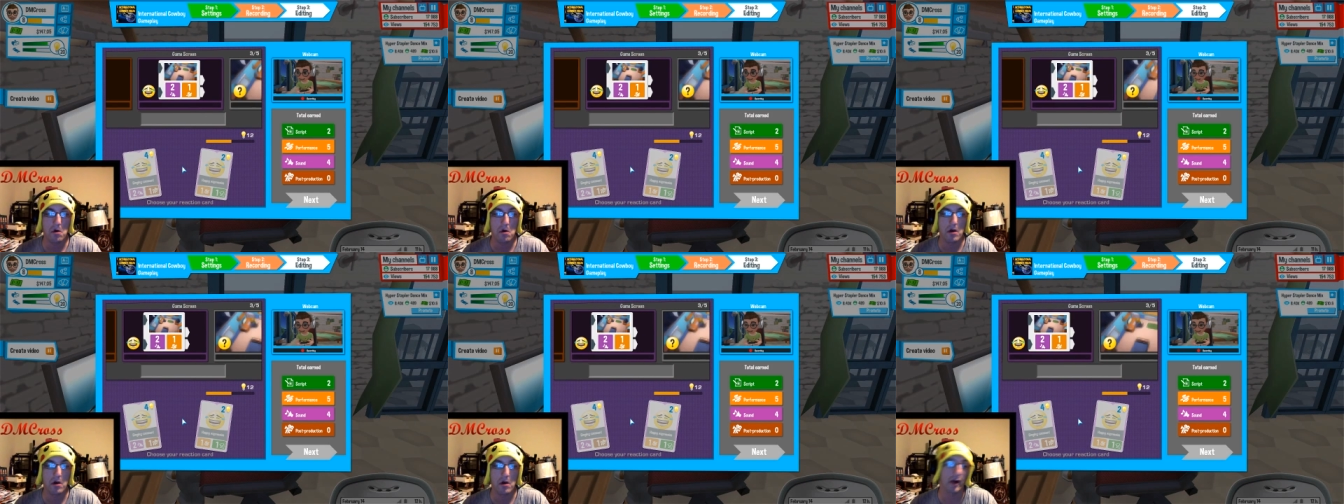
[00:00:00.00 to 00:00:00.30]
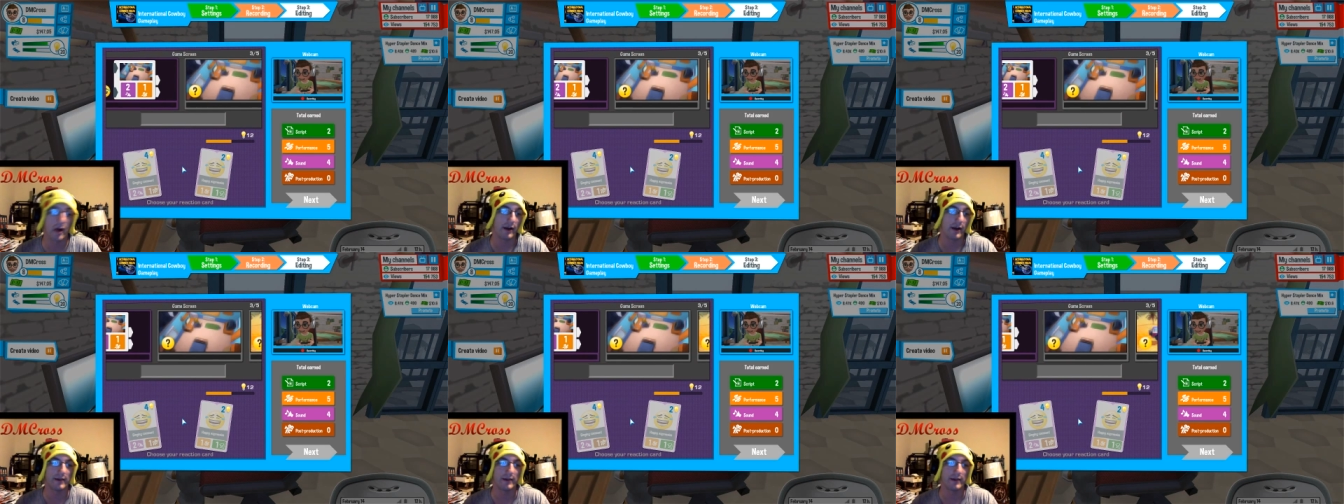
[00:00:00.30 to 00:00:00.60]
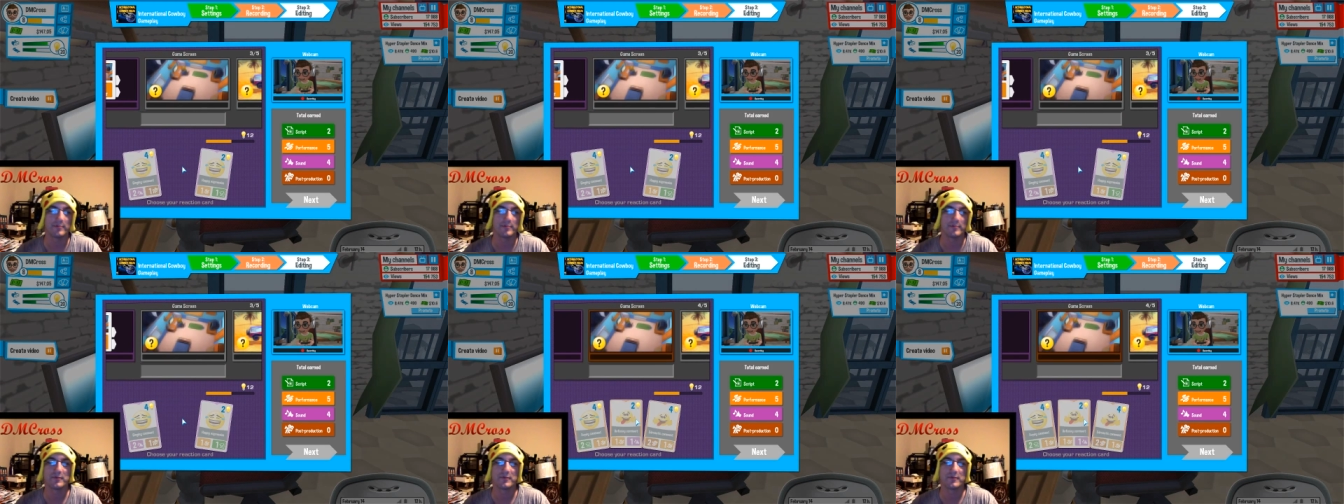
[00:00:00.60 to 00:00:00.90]
All right.
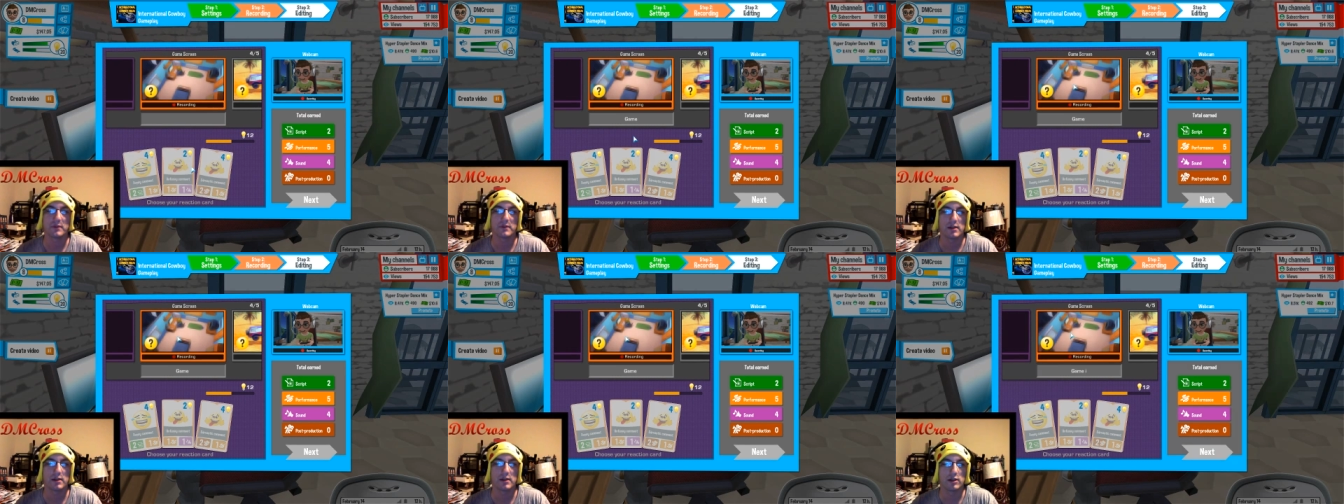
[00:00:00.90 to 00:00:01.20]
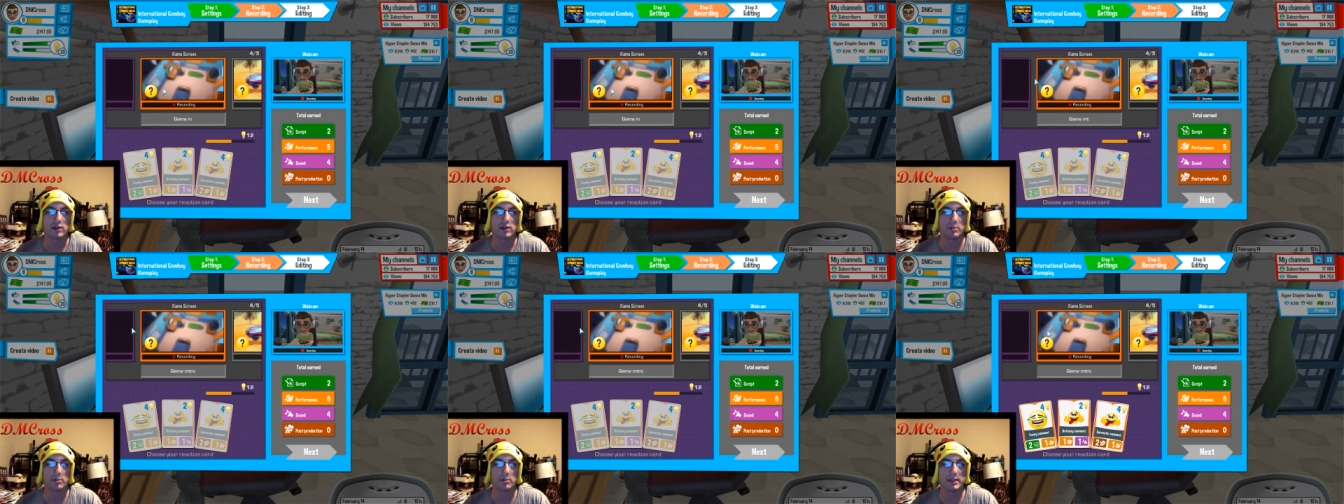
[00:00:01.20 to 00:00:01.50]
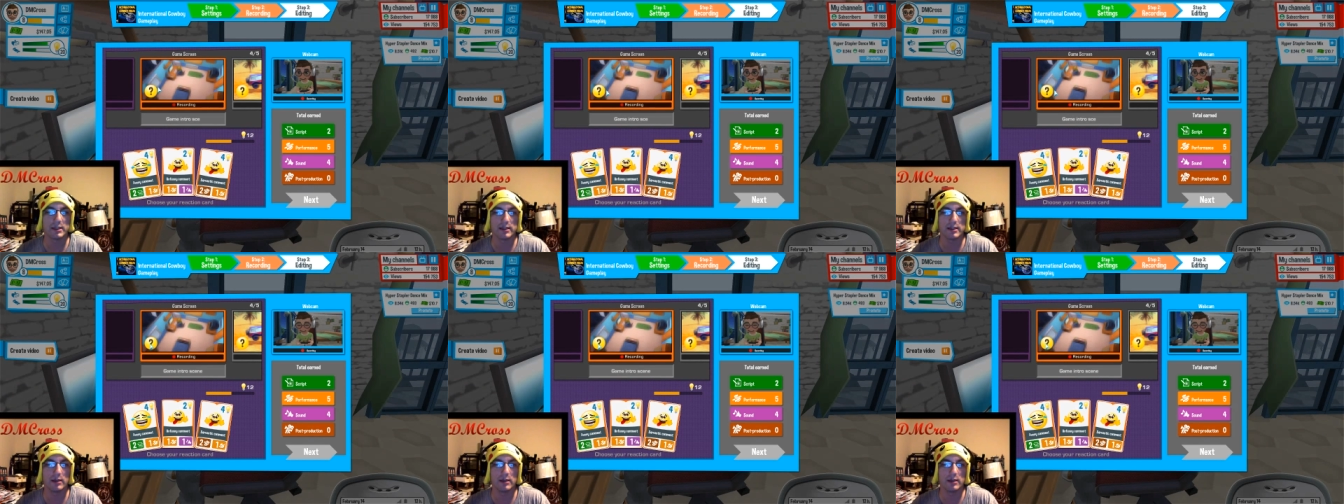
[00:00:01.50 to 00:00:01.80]
So
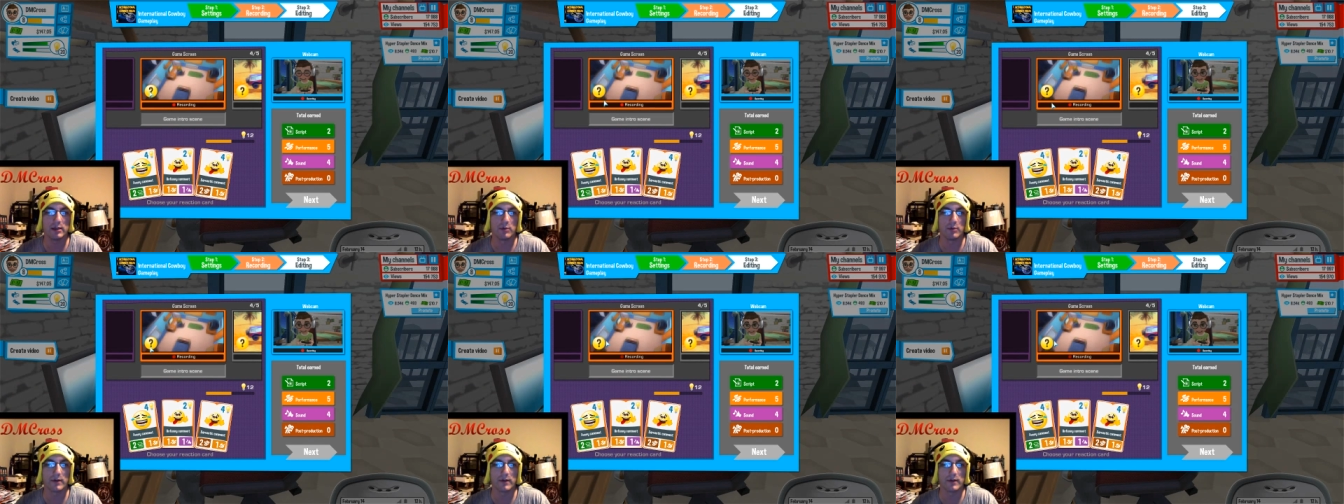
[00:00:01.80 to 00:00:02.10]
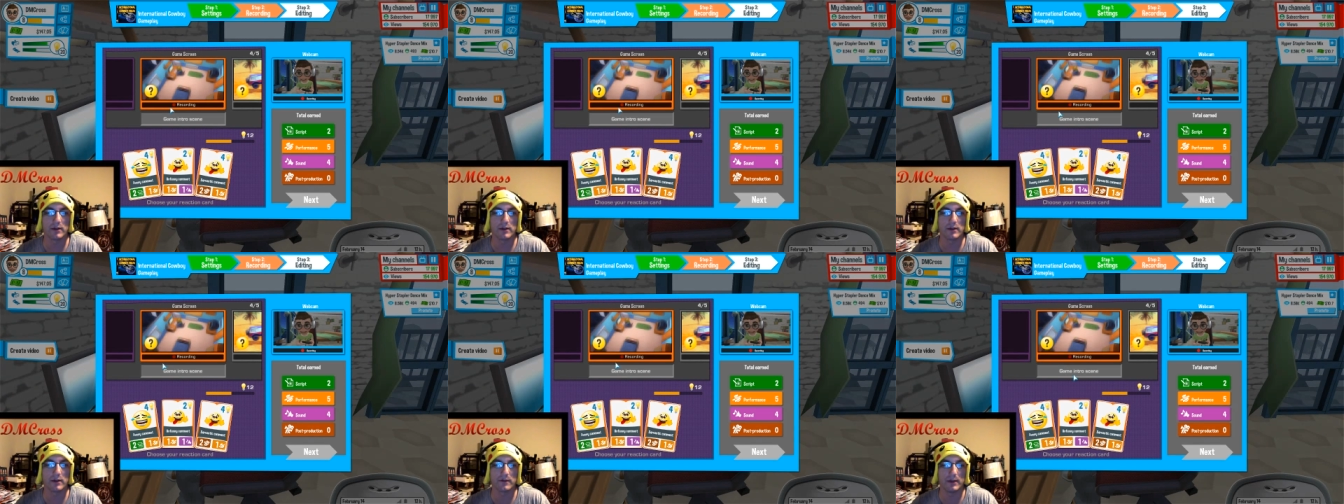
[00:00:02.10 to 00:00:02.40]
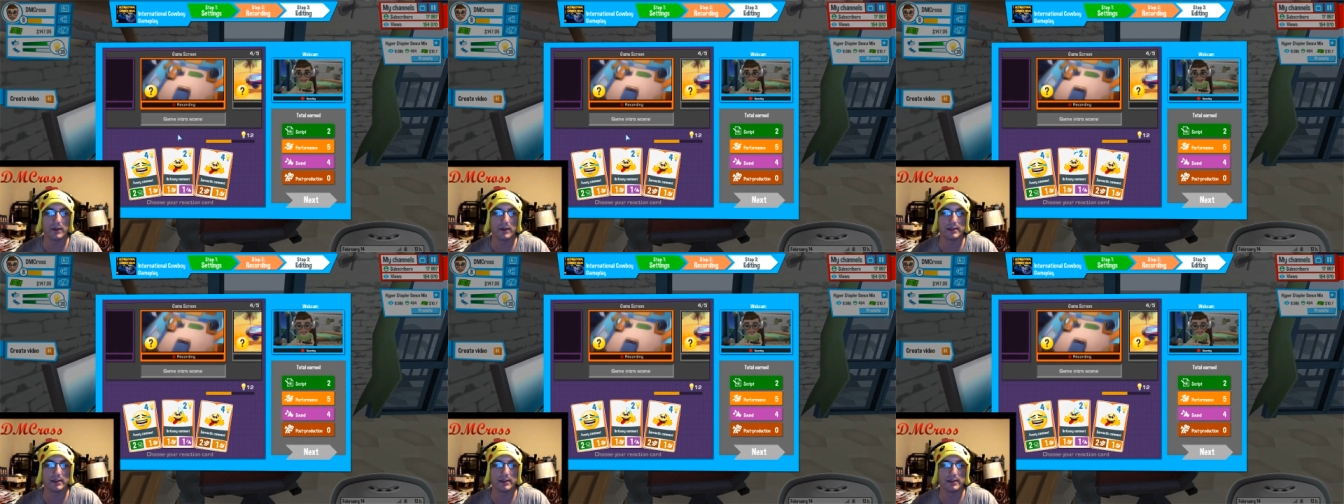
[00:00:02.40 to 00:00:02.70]
basically, whatever this
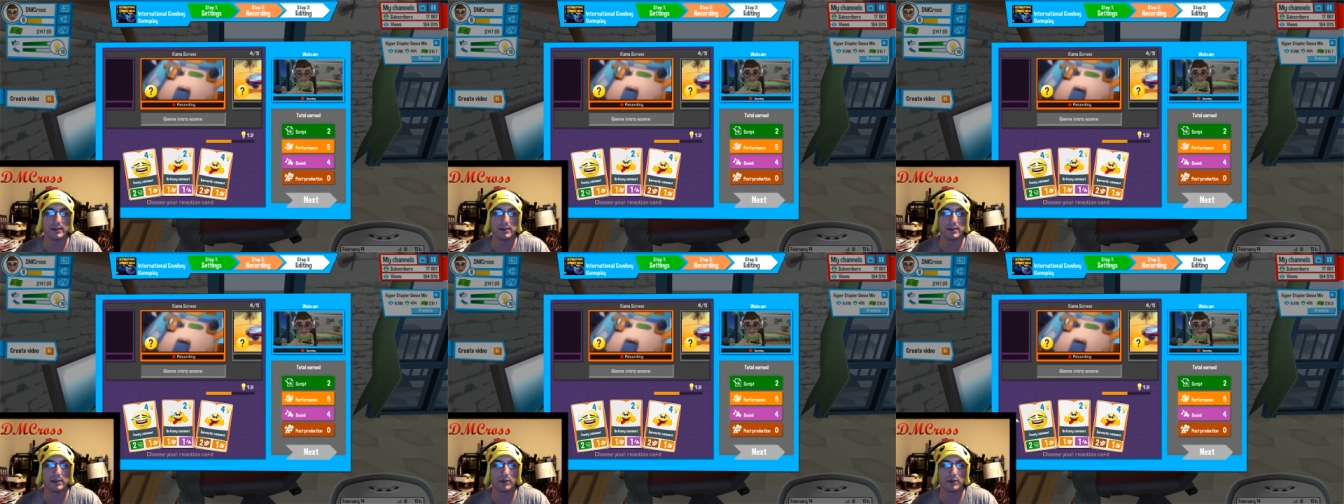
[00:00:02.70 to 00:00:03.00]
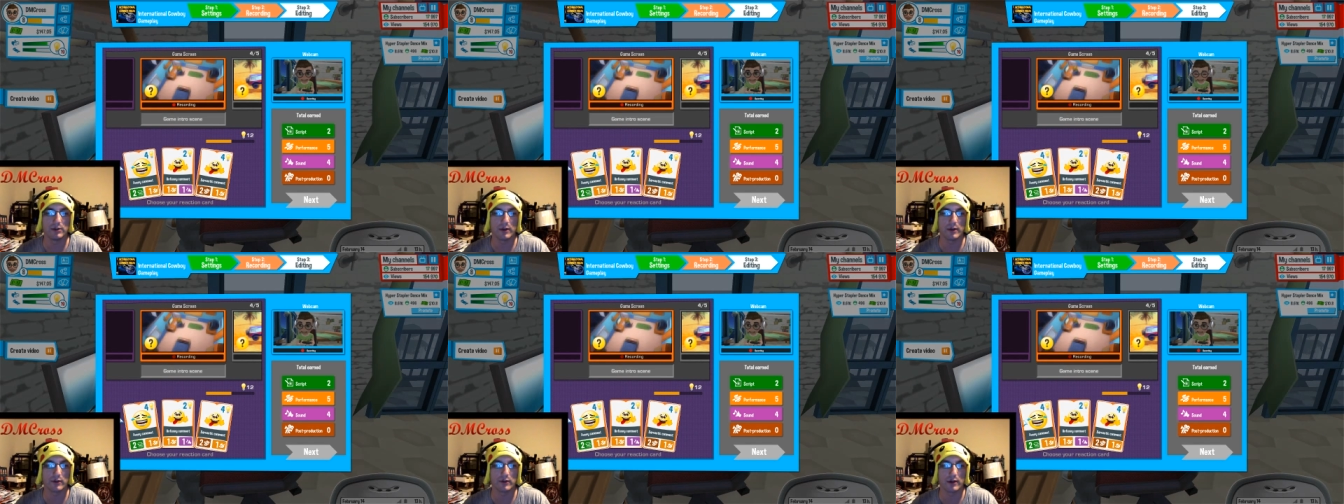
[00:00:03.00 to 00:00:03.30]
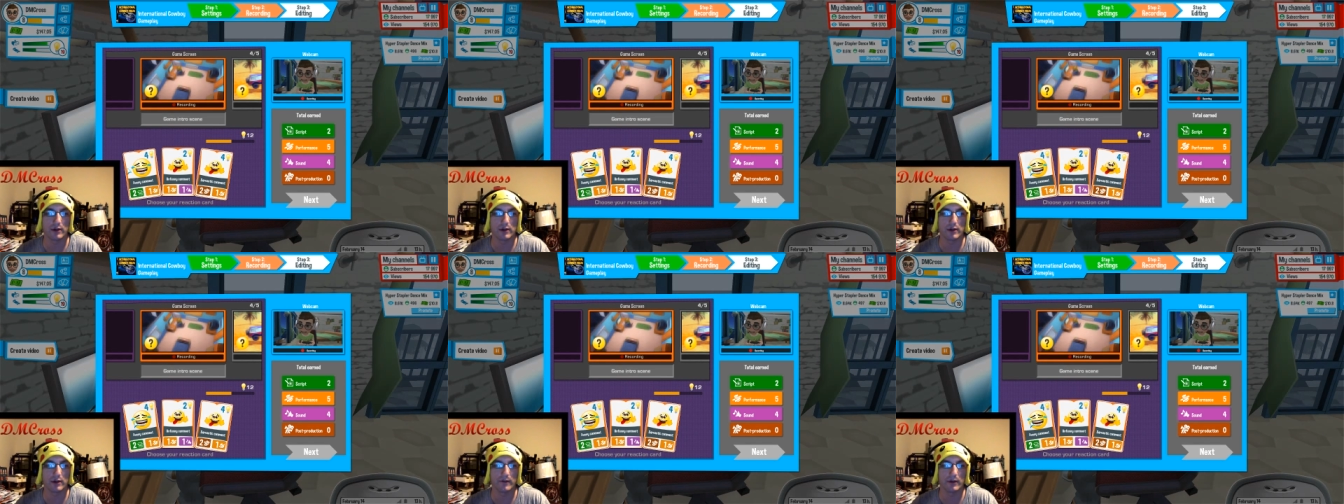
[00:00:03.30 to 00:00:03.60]
face is, you have to
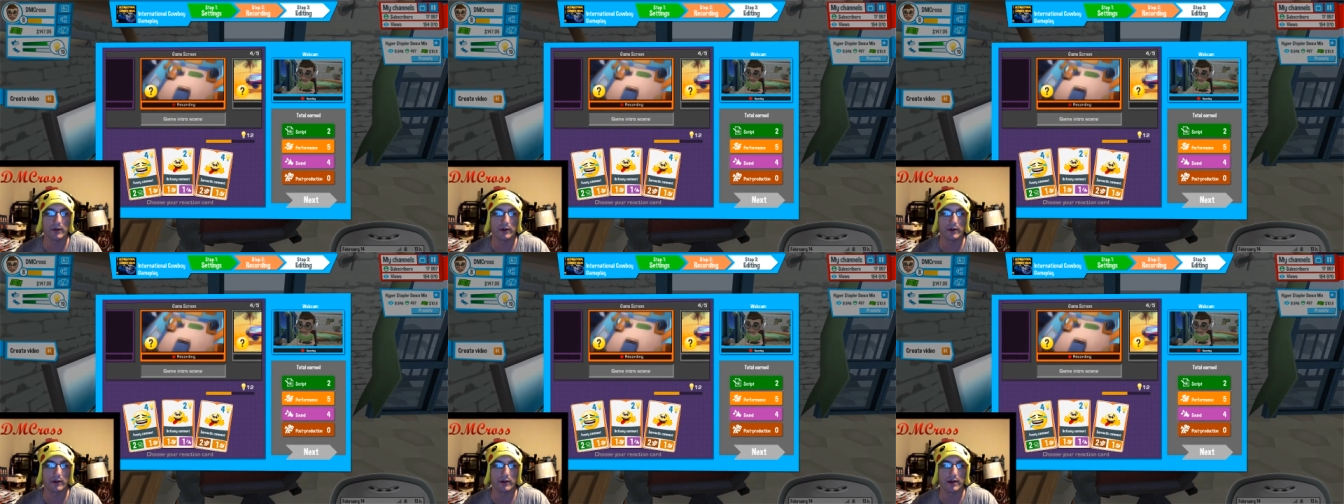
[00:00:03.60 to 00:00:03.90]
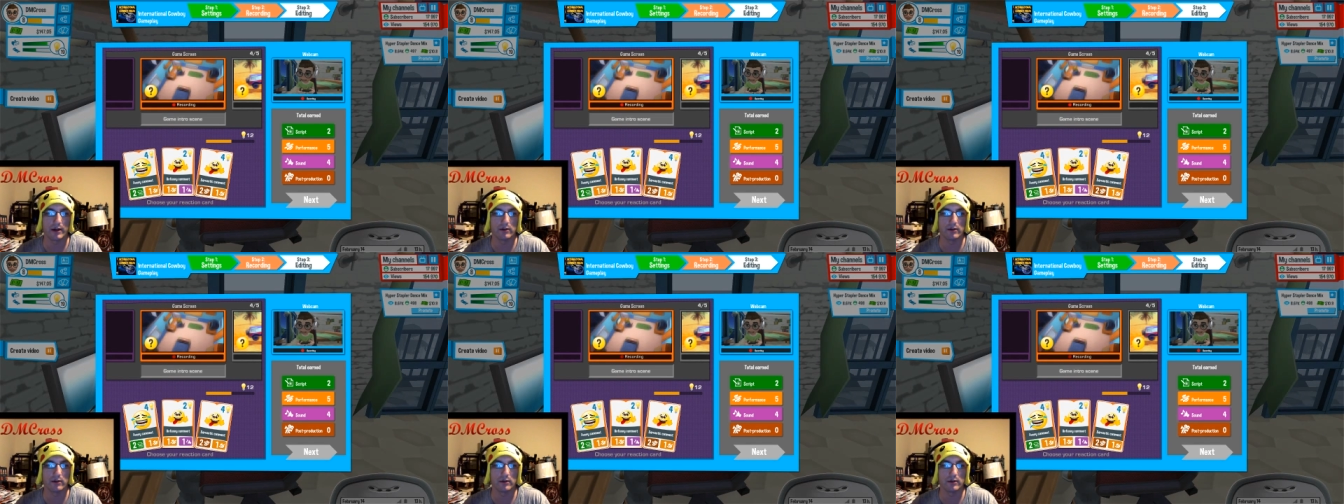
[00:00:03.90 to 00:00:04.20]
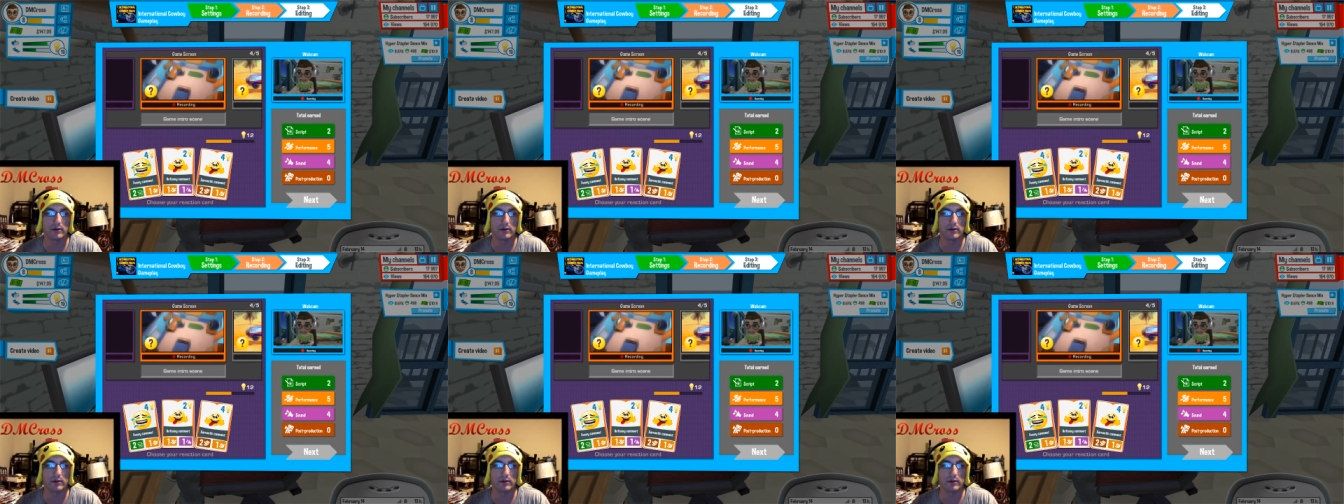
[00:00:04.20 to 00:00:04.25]
try to figure it out.